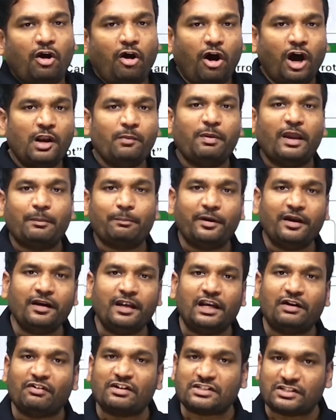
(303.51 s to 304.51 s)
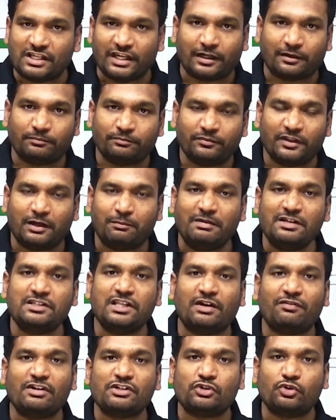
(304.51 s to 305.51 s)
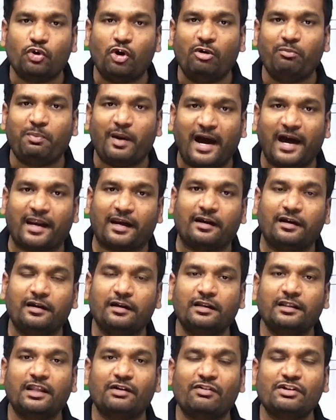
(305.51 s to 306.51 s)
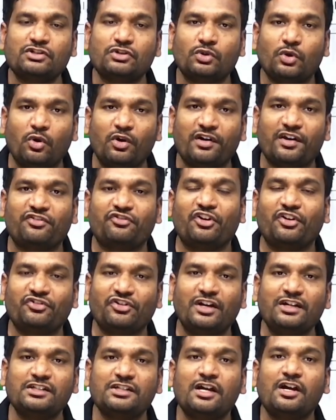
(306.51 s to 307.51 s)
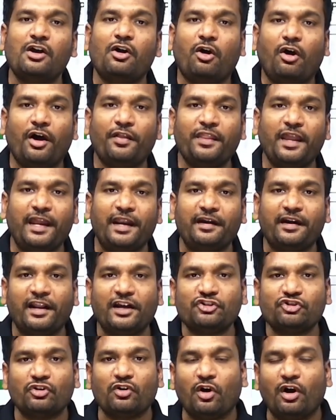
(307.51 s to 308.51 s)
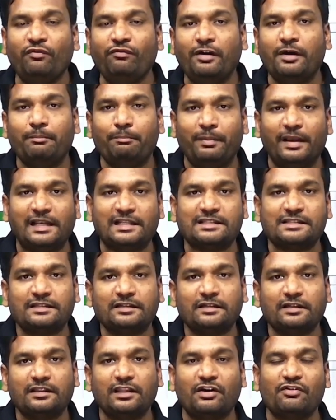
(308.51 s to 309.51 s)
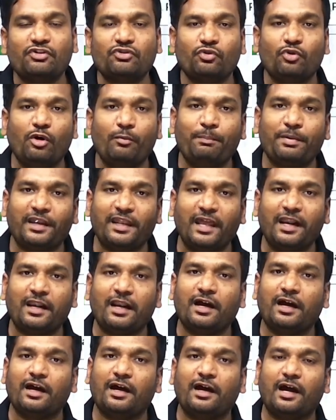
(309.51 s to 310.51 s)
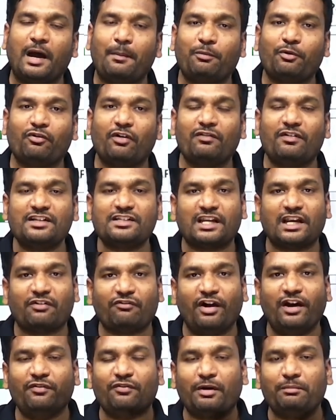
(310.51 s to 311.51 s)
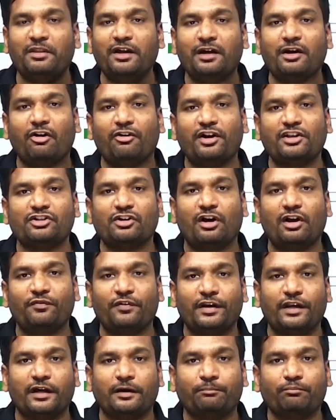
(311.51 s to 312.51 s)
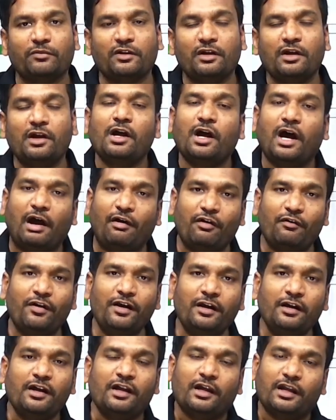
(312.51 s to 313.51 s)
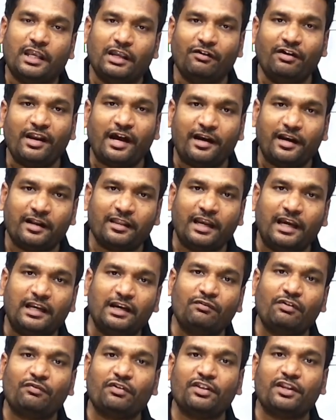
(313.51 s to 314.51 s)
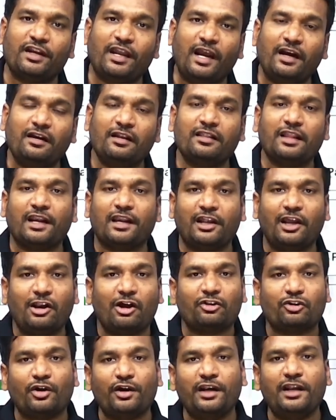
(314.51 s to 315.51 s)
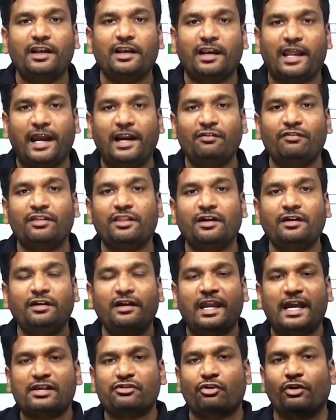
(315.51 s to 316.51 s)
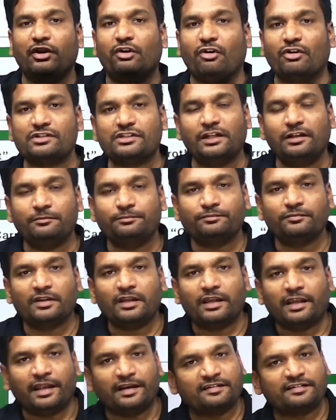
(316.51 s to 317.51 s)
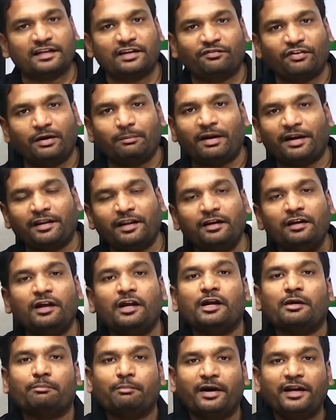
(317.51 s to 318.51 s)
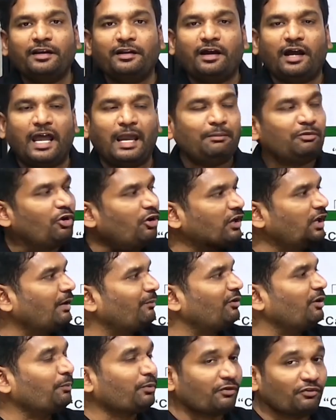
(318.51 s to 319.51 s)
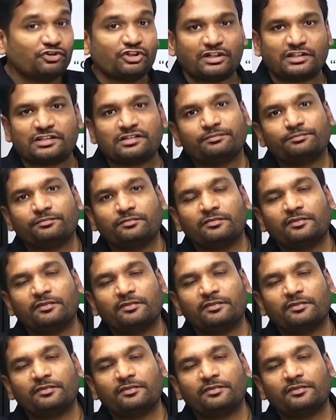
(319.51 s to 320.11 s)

On paper, it was there. That means there was no bar there was no restrictions on the introduction of bills. There is no prior approval was required from the Governor General of India. However, even under the 1853 Act, the real authority lied with the Executive Council. It is a different matter, but I am talking about the provisions.